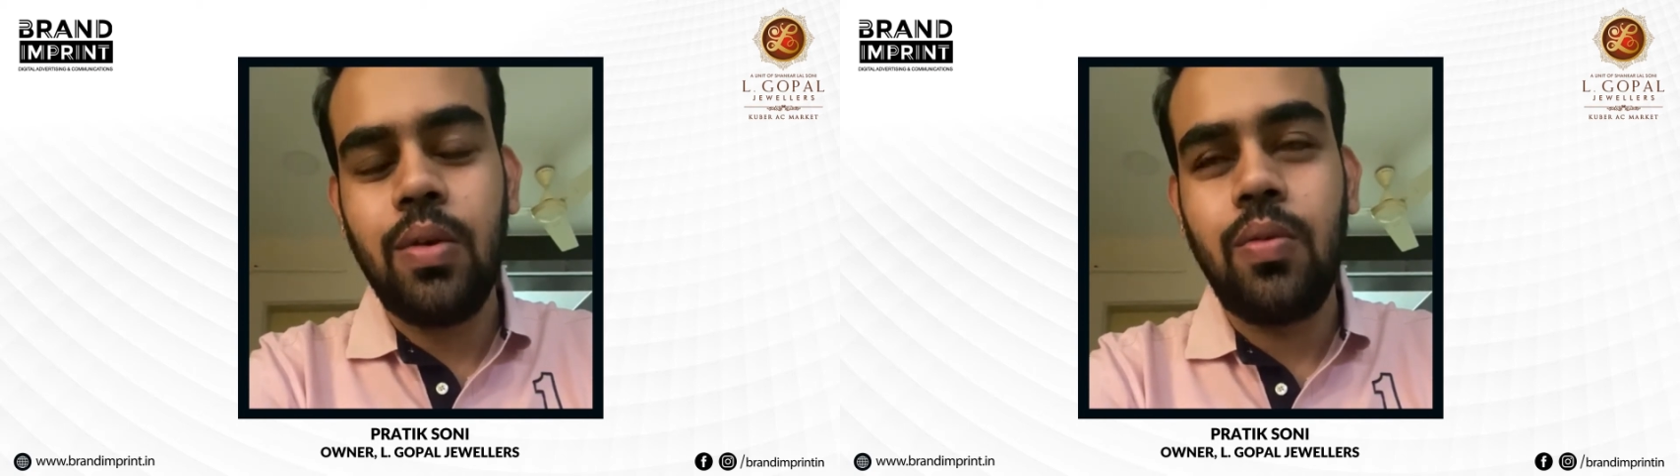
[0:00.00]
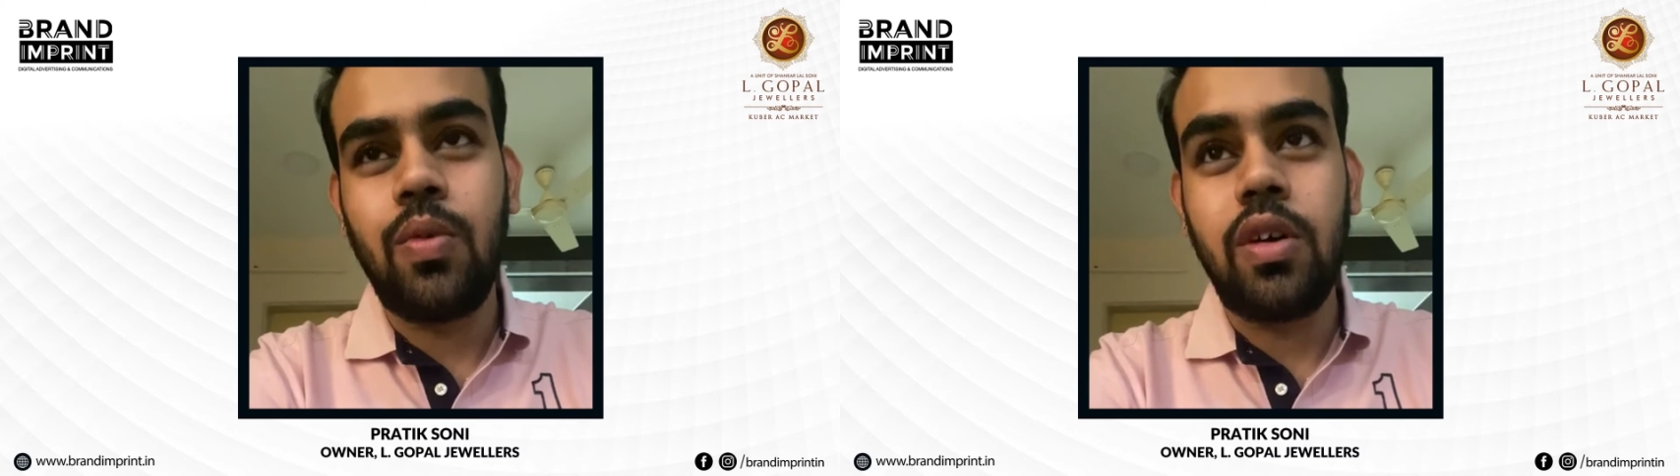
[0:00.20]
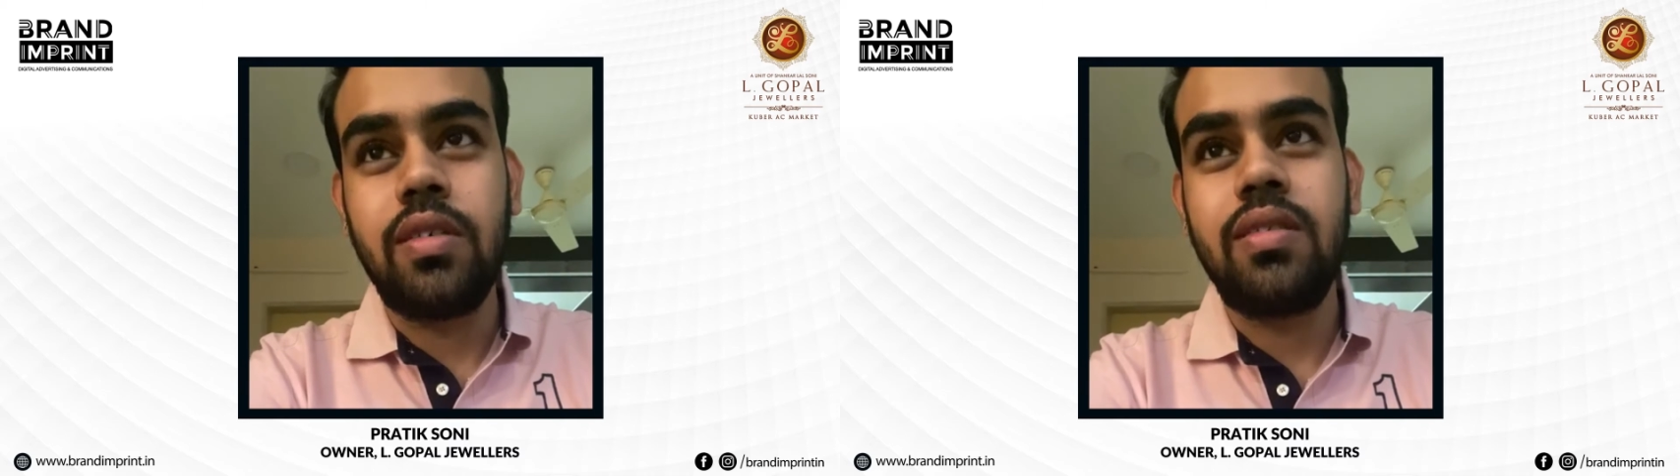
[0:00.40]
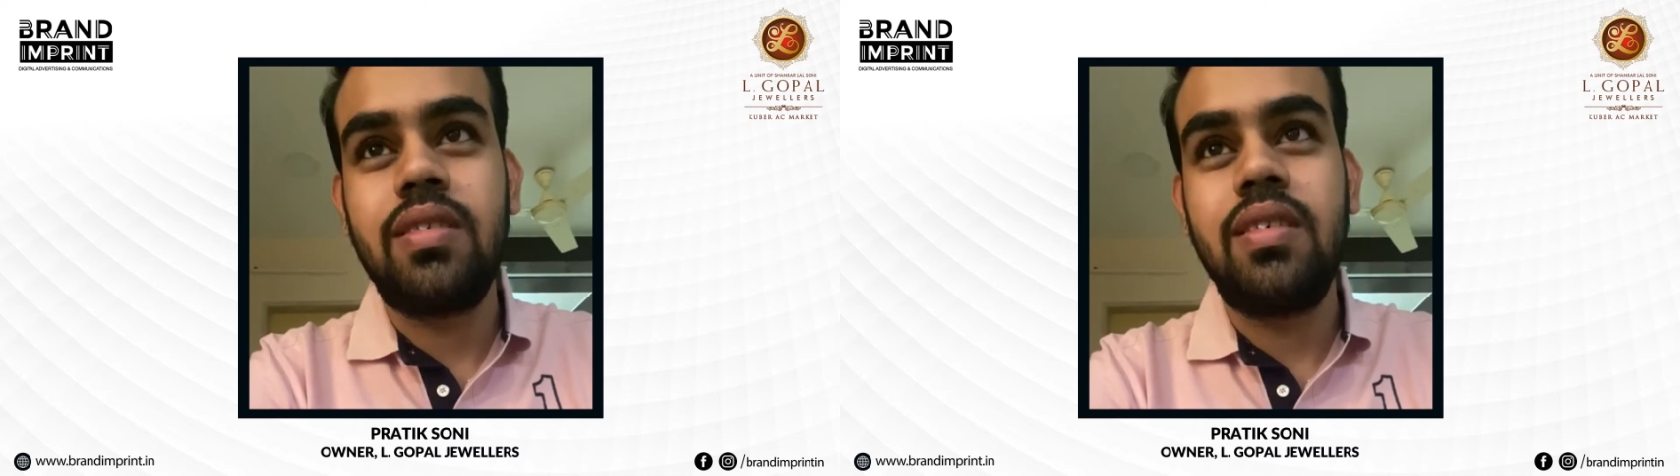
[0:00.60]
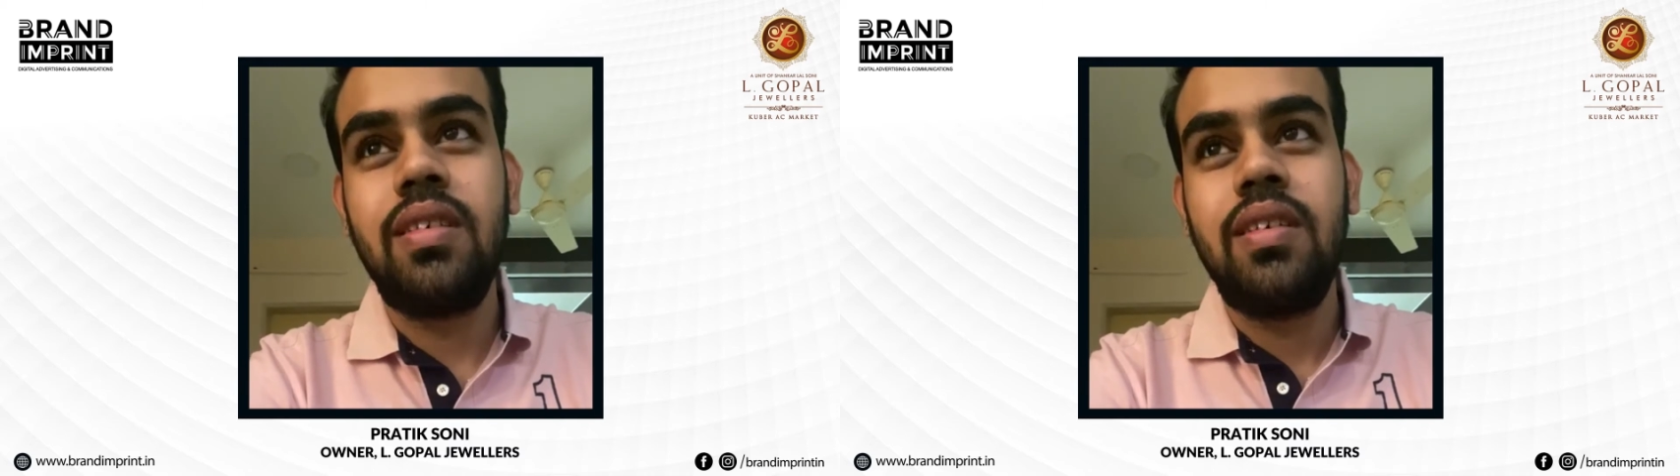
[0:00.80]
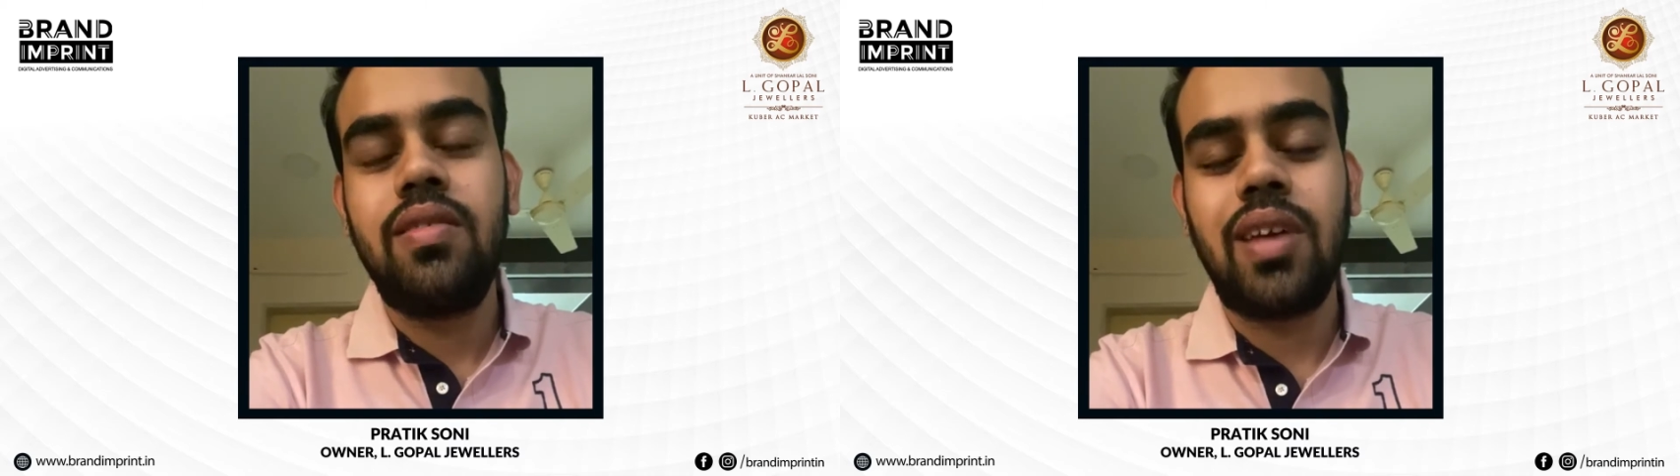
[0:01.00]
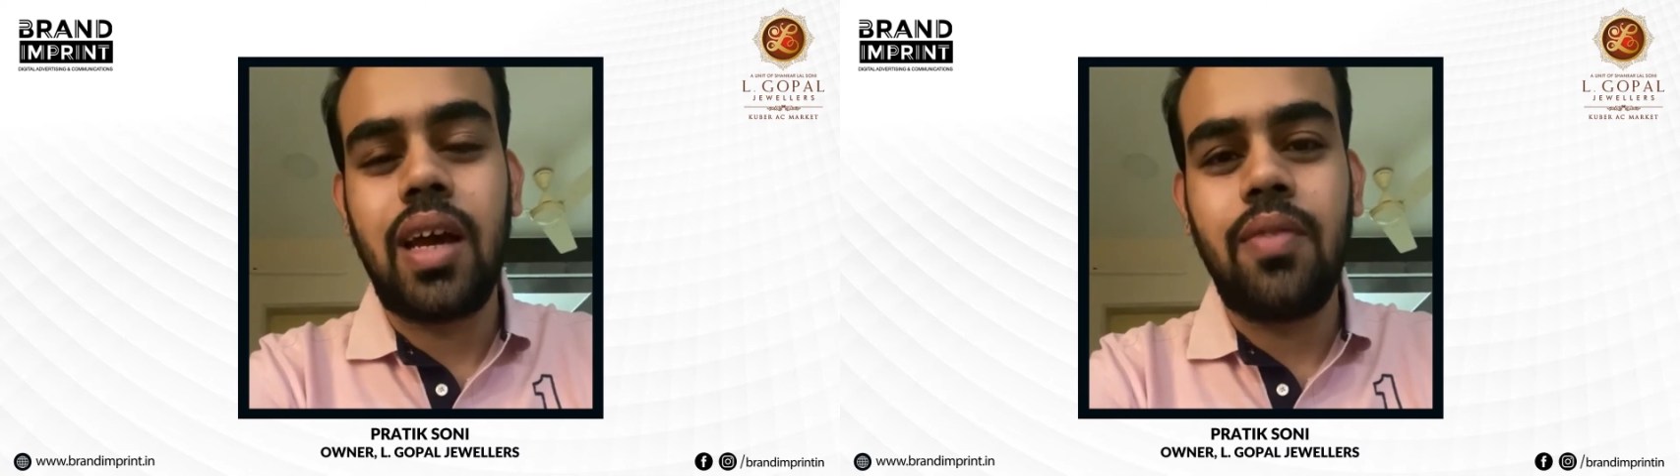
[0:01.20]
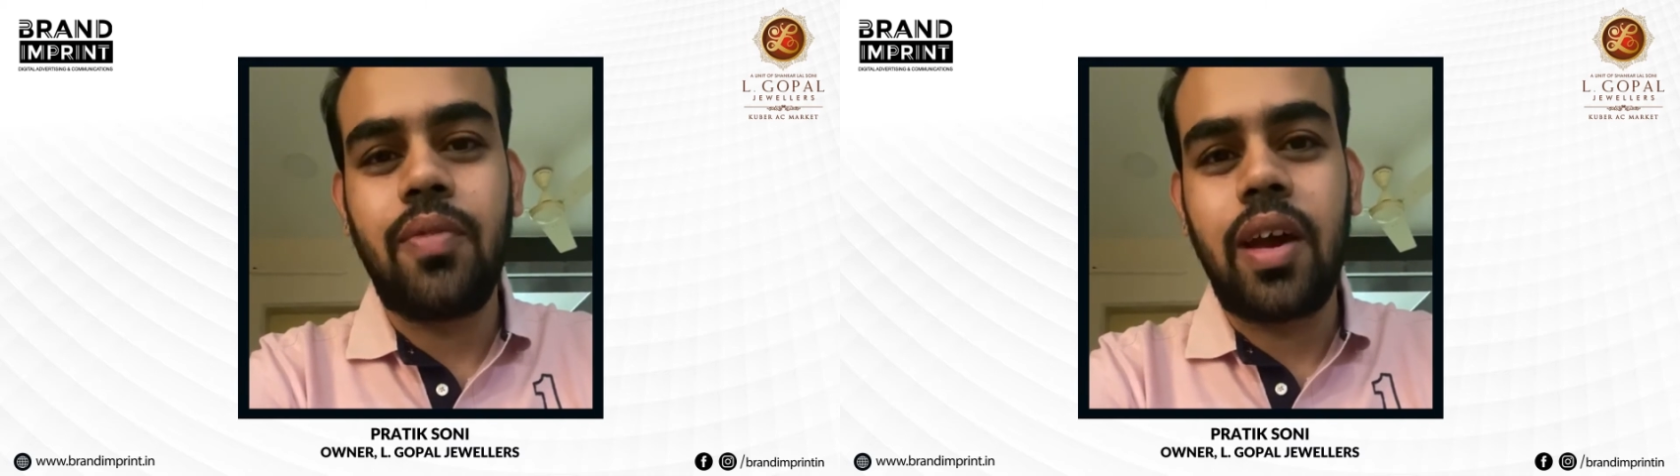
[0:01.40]
was try
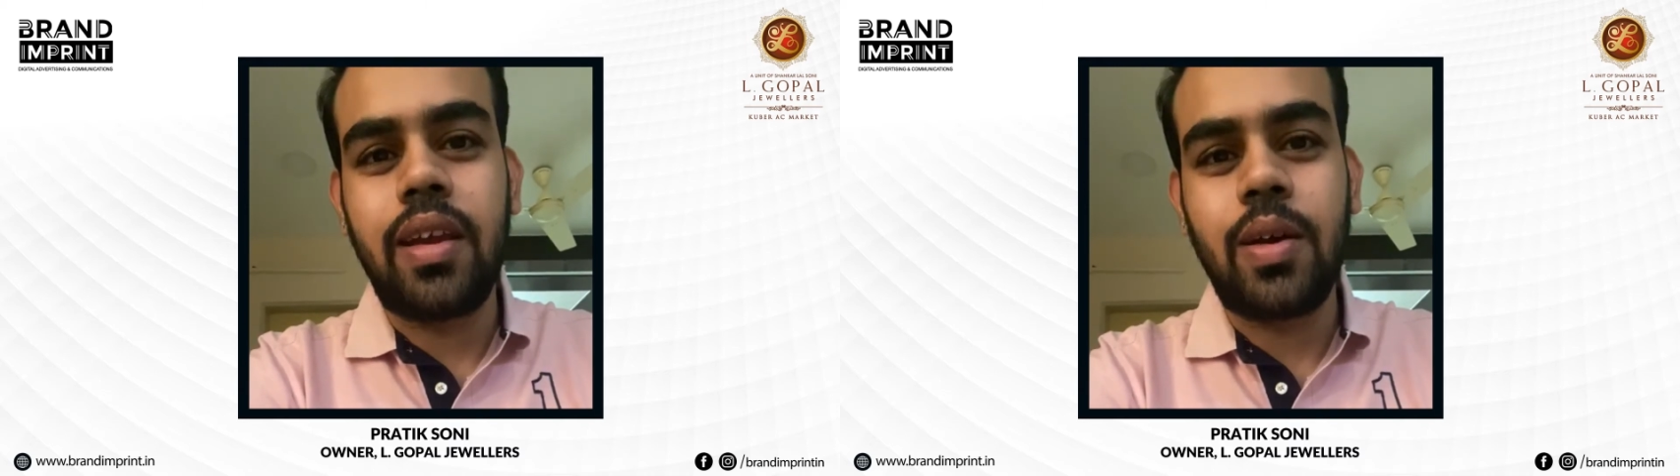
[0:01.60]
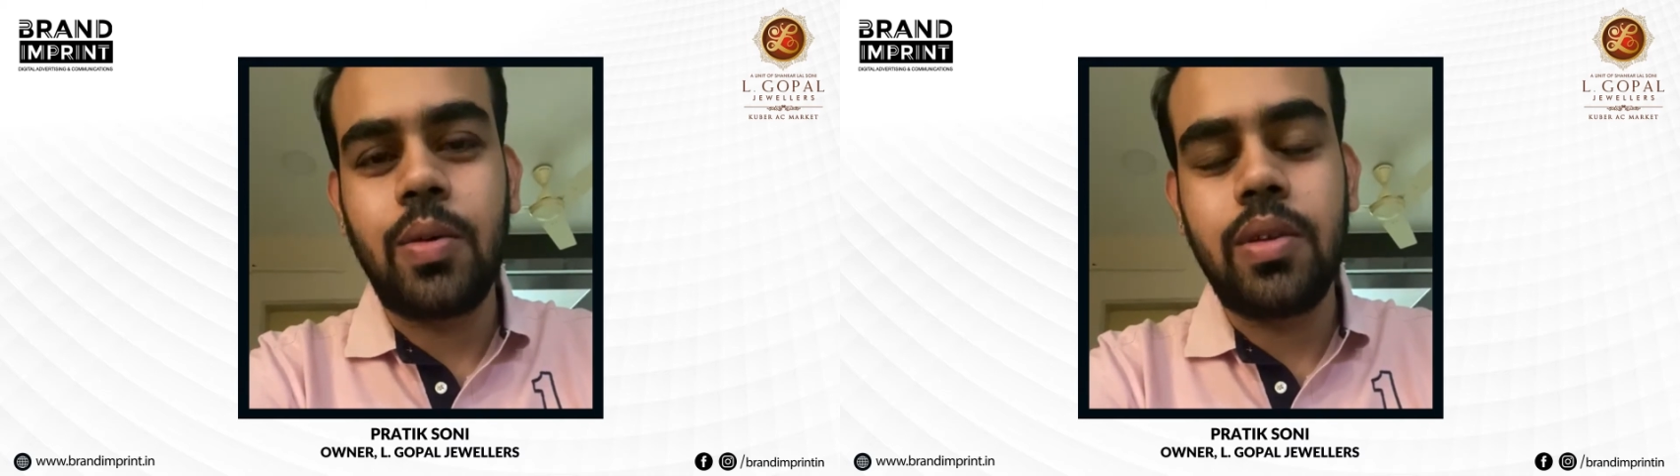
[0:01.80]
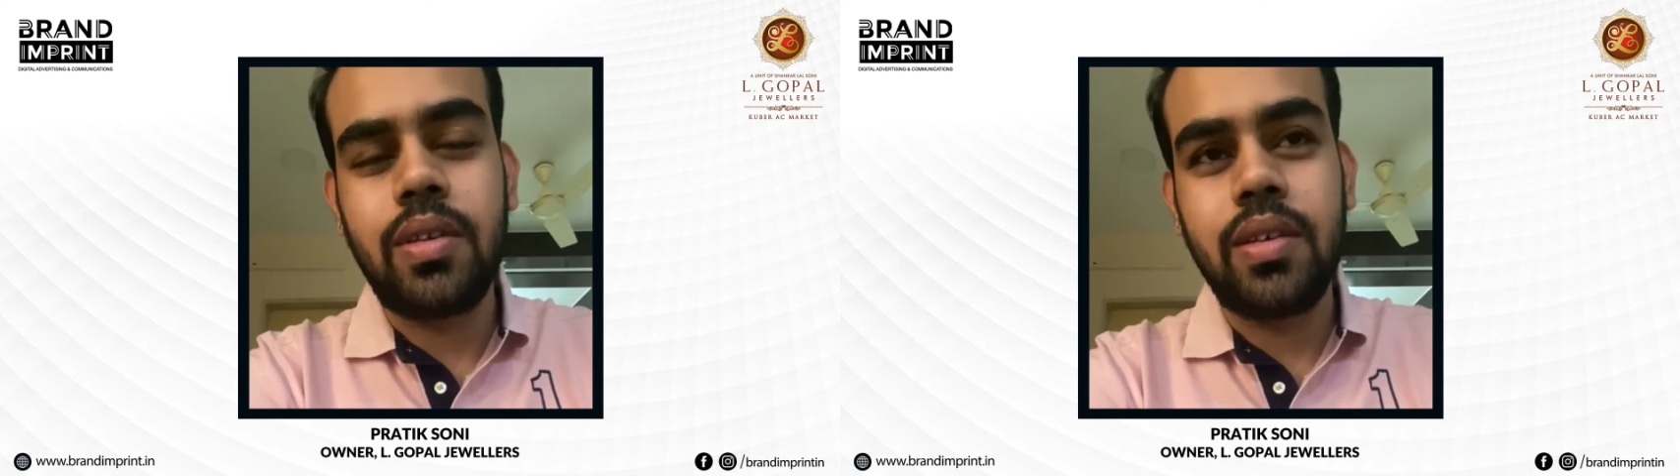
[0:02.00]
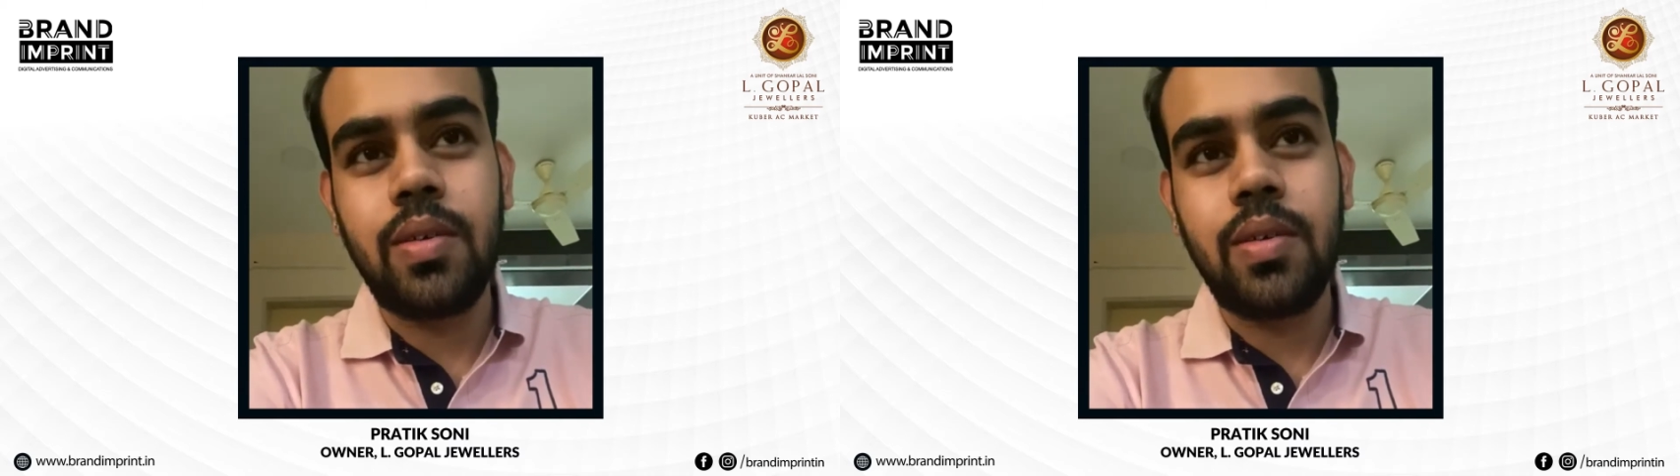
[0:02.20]
and find out